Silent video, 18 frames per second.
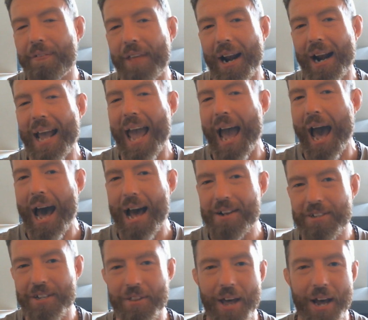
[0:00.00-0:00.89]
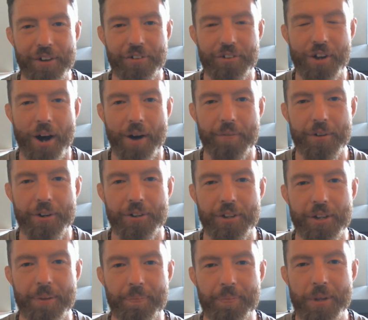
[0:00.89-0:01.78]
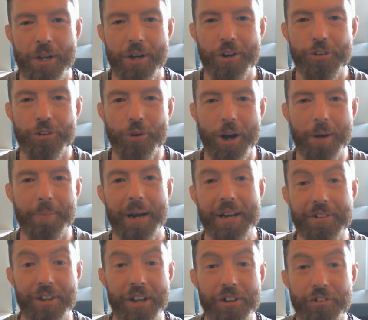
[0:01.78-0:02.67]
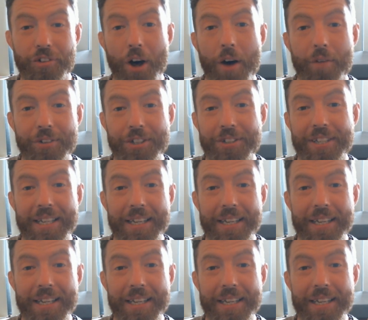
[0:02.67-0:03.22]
then I add to that sovereignty. So I might say sovereign